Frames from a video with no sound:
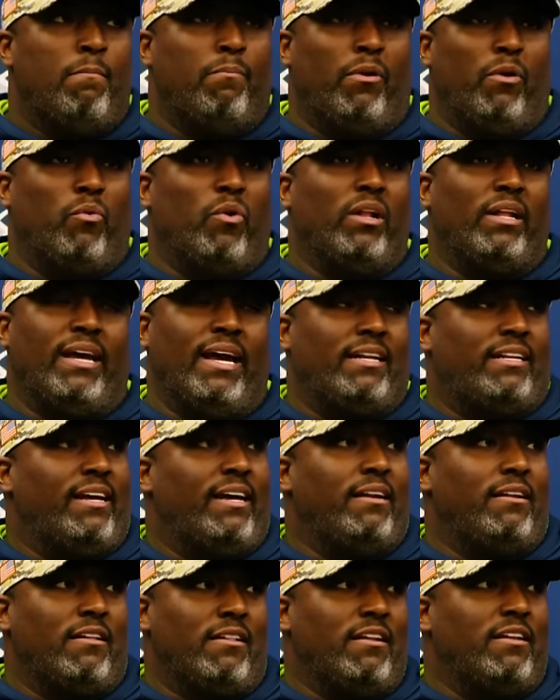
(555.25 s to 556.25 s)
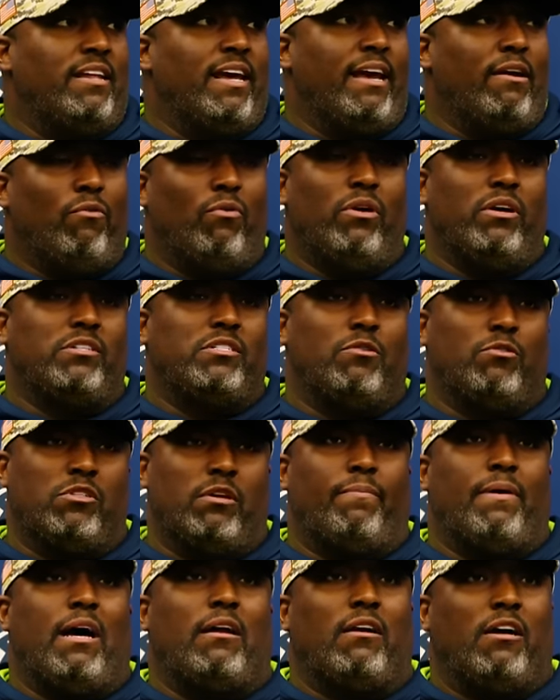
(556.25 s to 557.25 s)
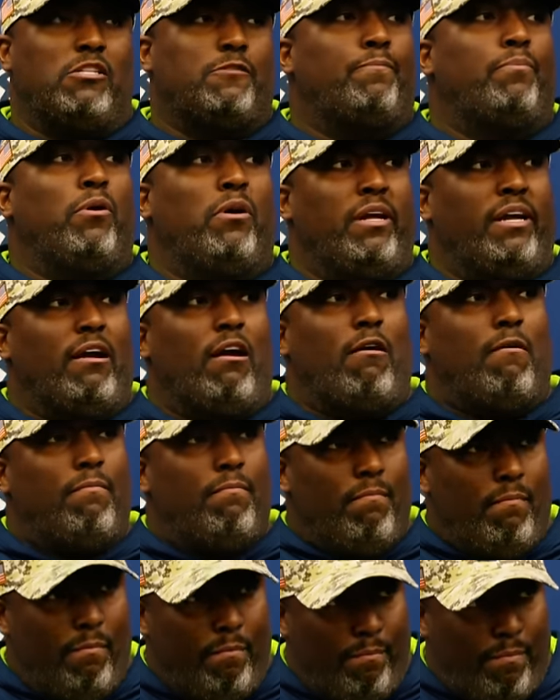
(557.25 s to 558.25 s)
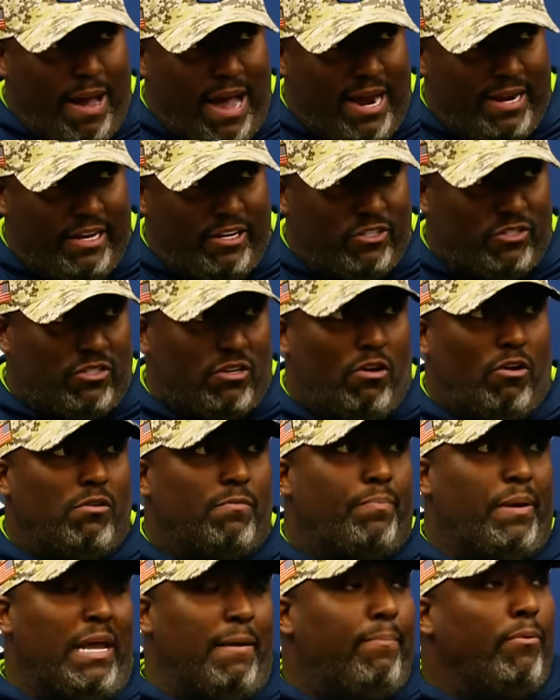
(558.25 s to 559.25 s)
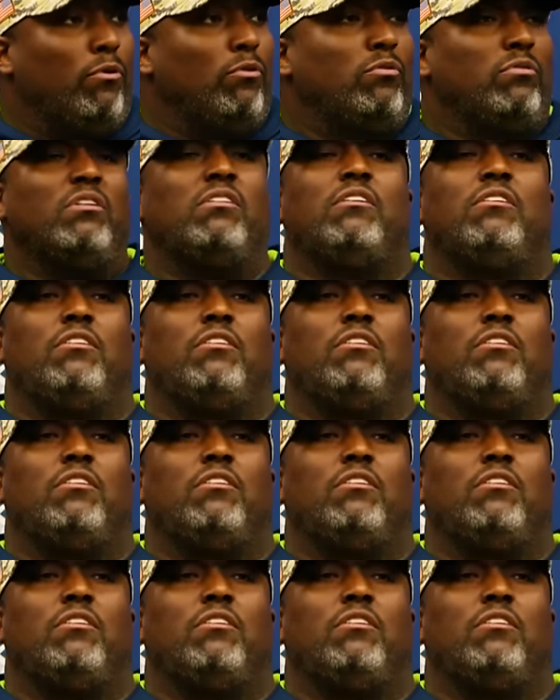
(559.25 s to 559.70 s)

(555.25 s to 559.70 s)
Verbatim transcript: But really, at the end of the day, was it was about us putting our bodies on people.